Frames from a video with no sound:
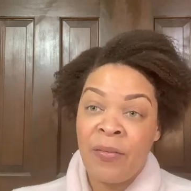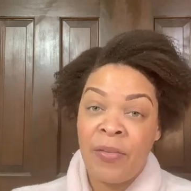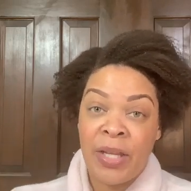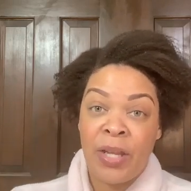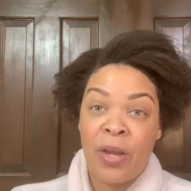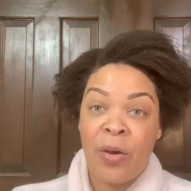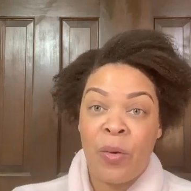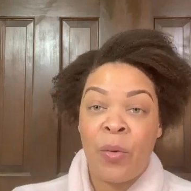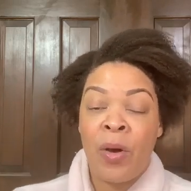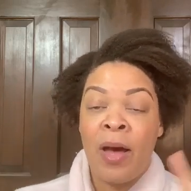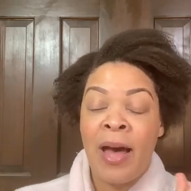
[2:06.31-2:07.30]

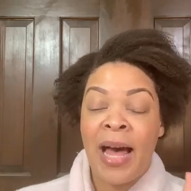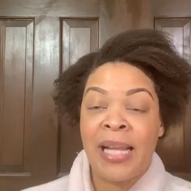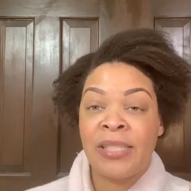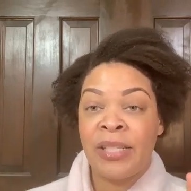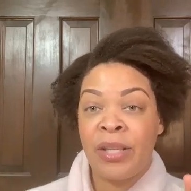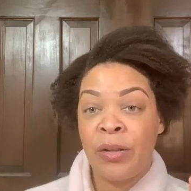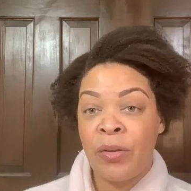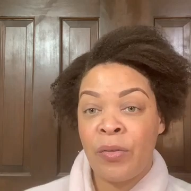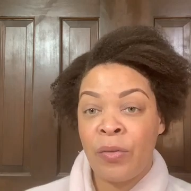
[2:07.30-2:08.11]
video I did